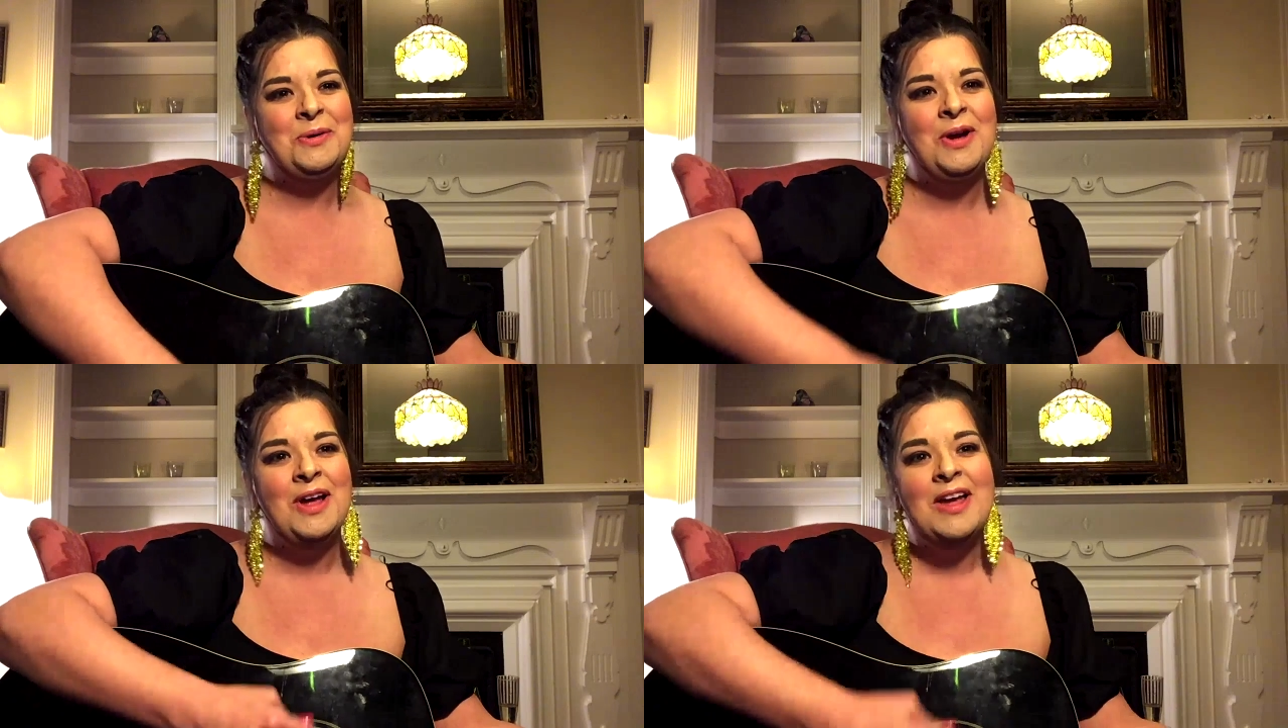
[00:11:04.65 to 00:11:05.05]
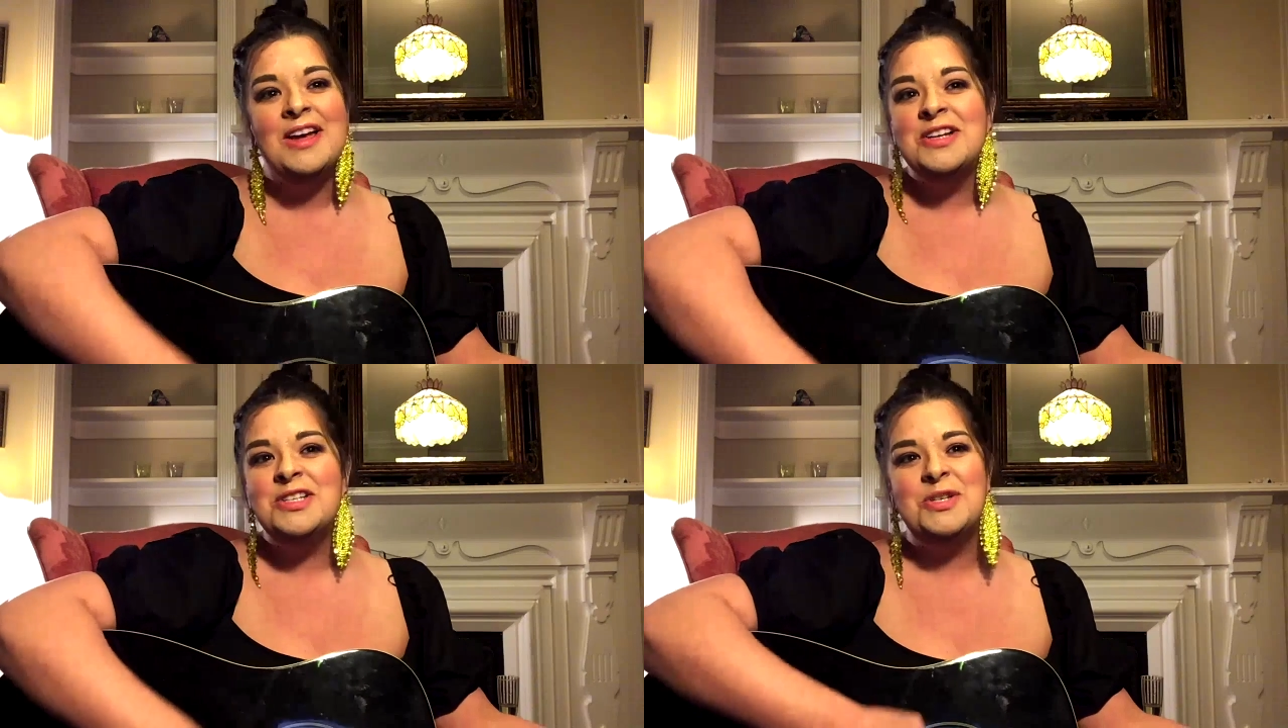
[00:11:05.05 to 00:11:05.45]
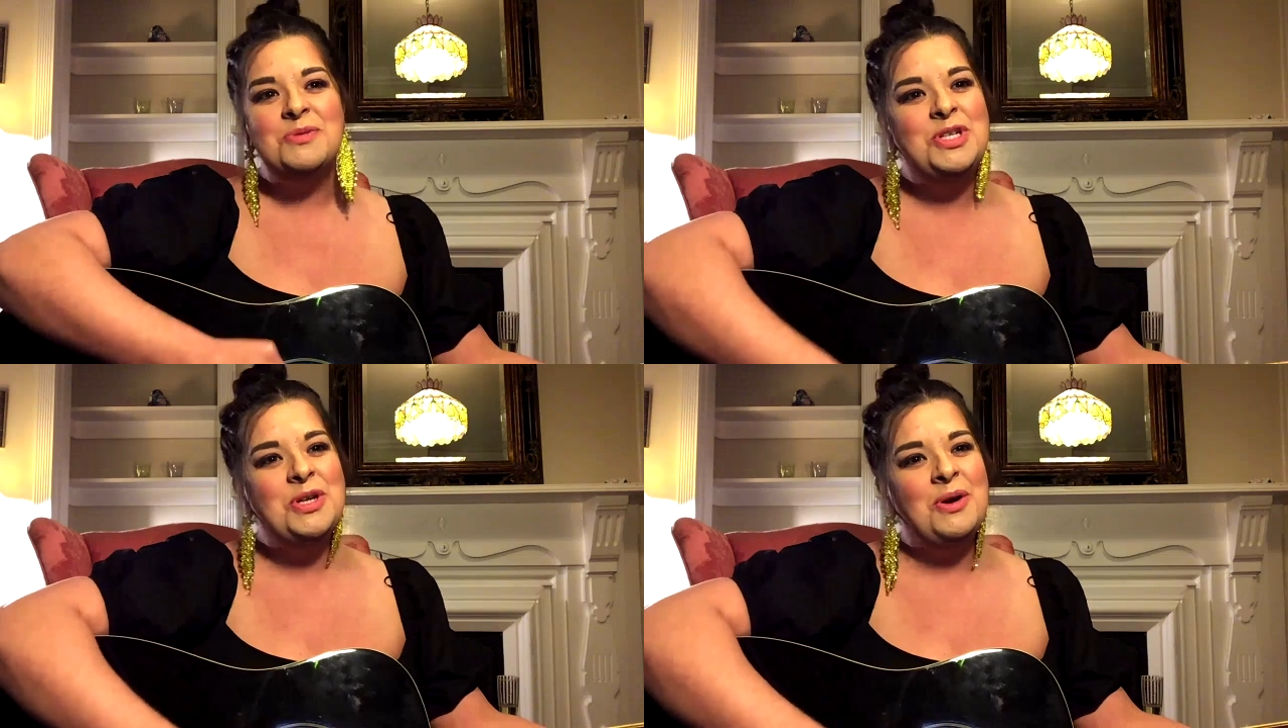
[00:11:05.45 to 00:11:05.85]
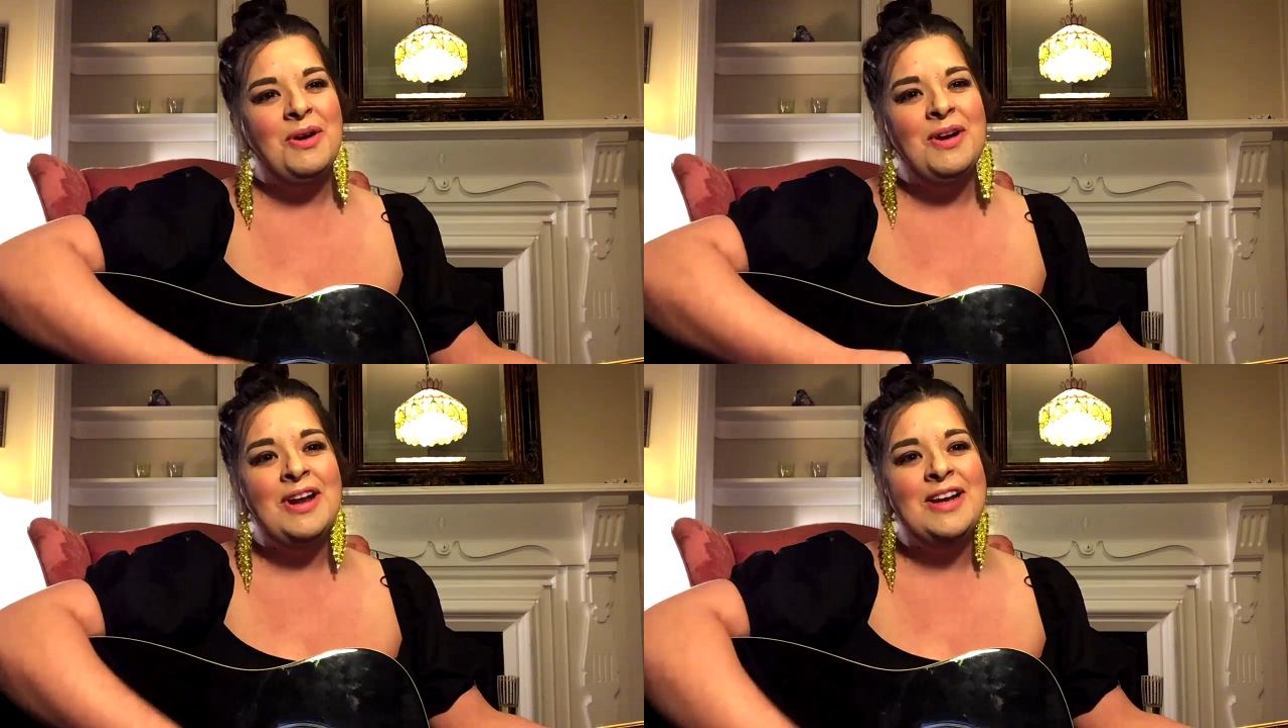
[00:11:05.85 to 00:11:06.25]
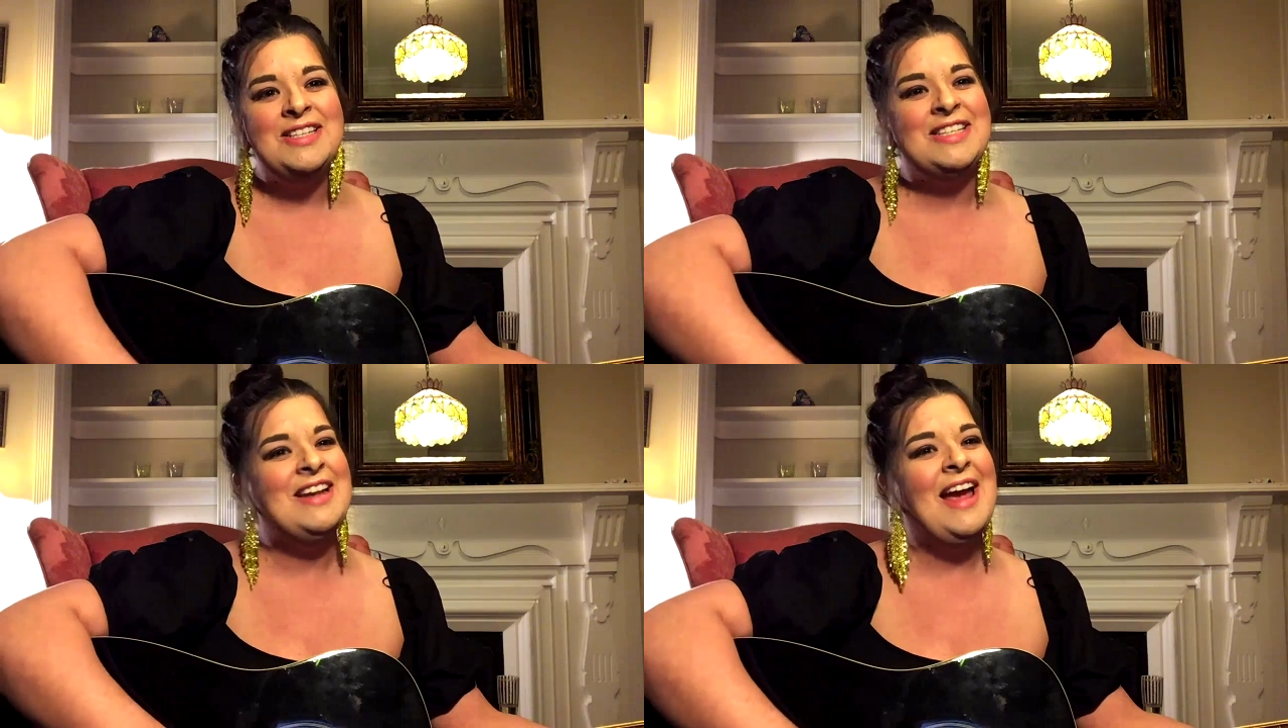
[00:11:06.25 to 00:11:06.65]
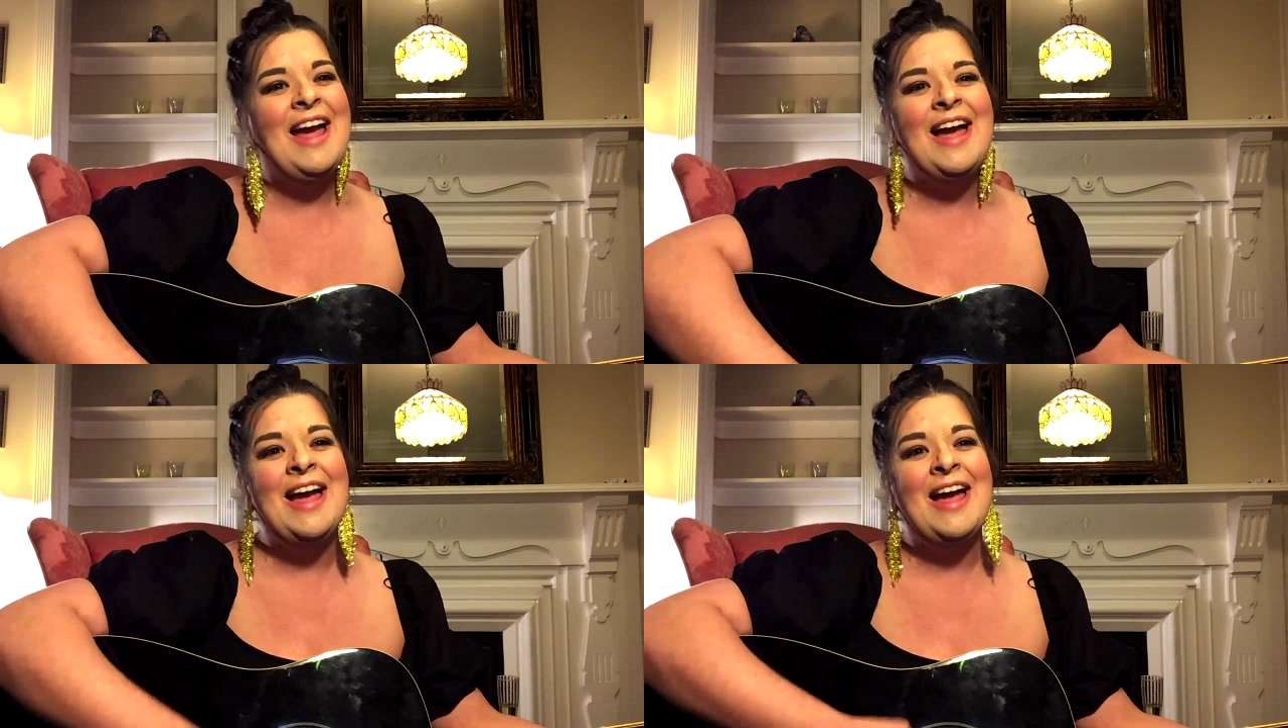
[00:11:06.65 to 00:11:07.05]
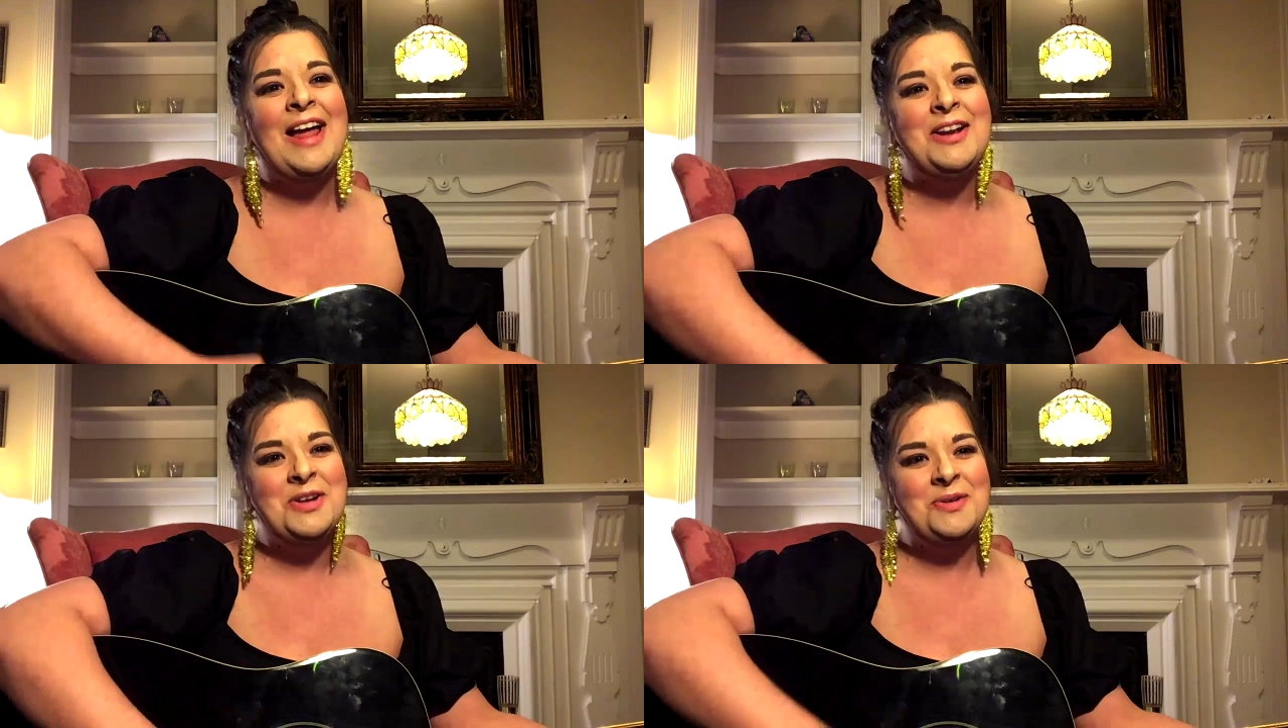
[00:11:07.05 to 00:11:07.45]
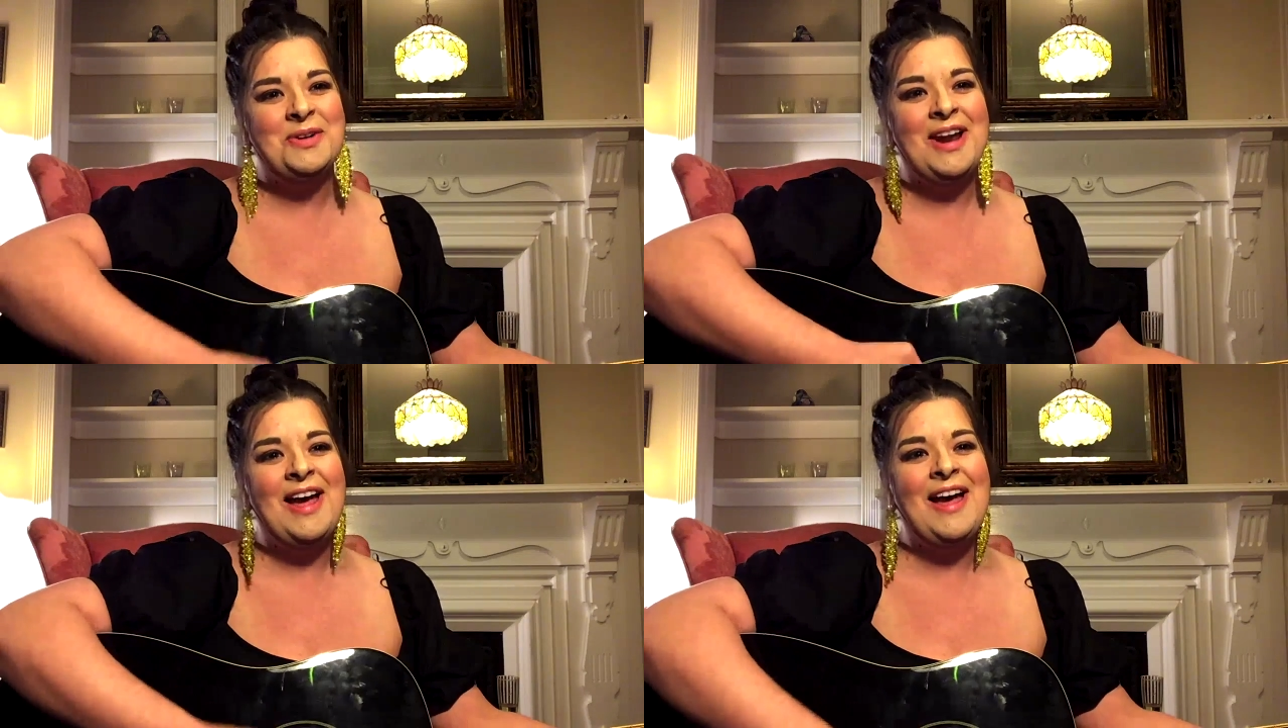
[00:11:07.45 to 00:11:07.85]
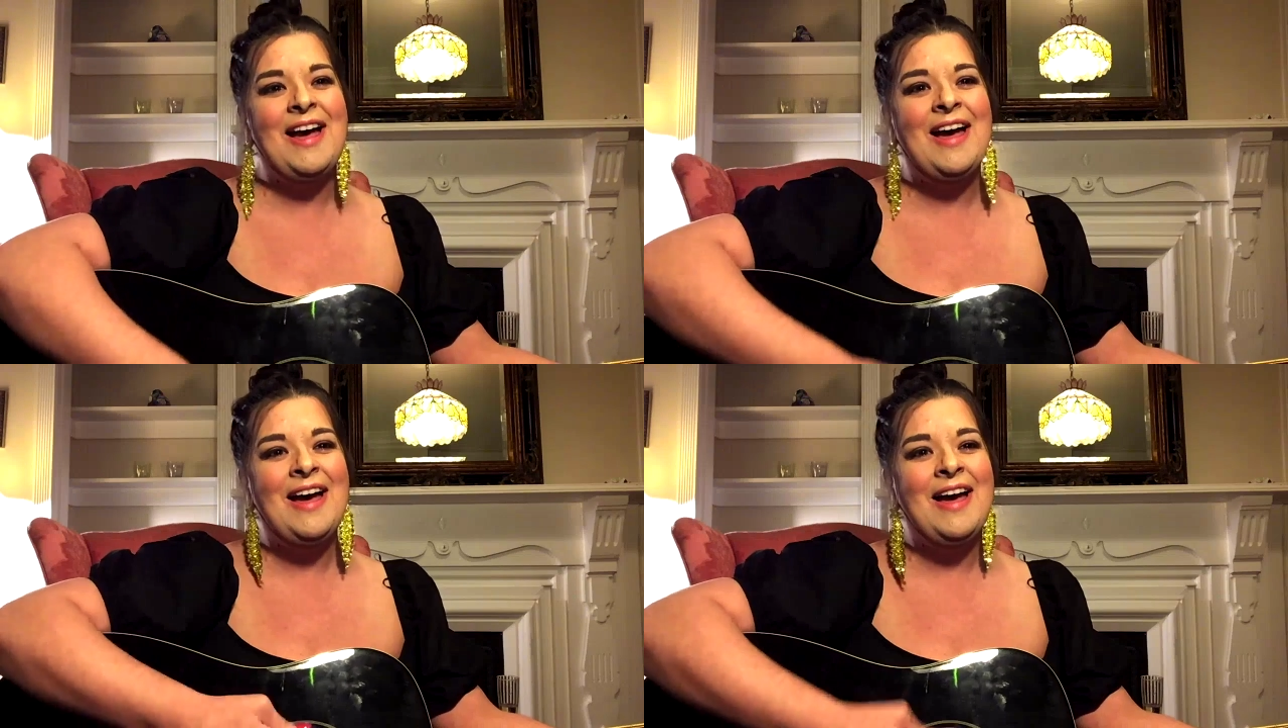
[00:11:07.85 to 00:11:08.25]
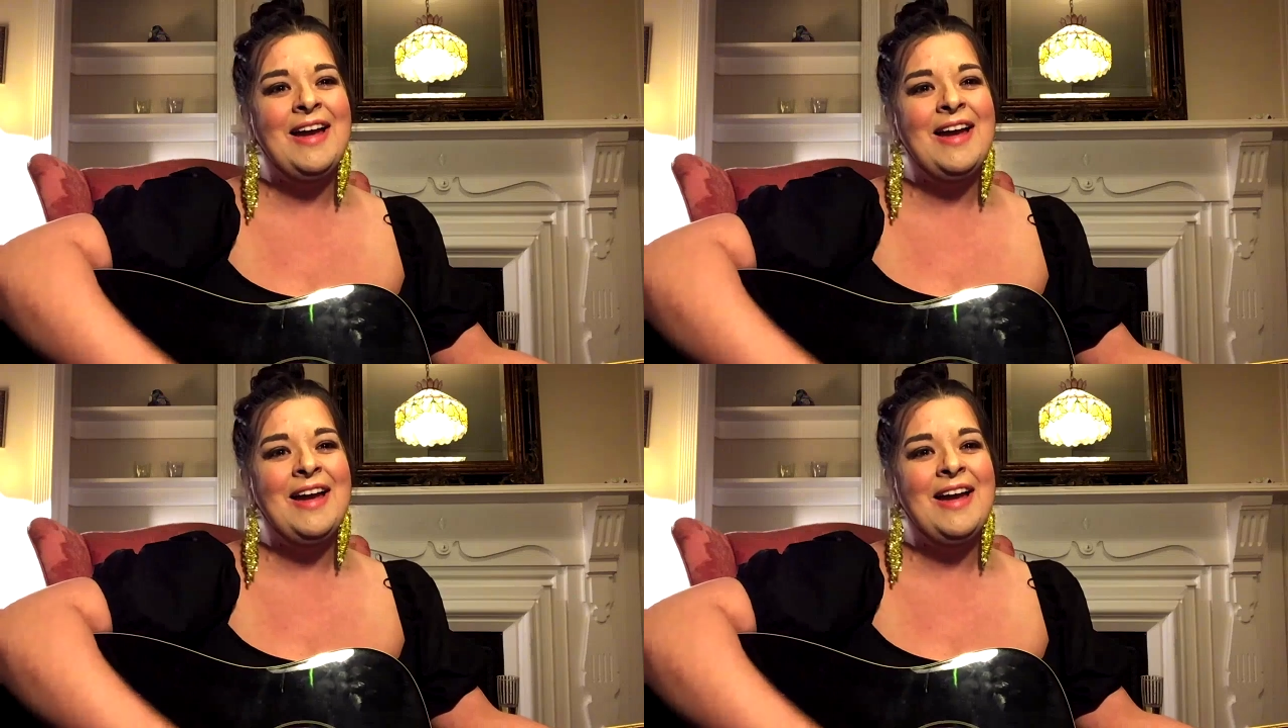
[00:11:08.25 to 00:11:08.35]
So join us and unite,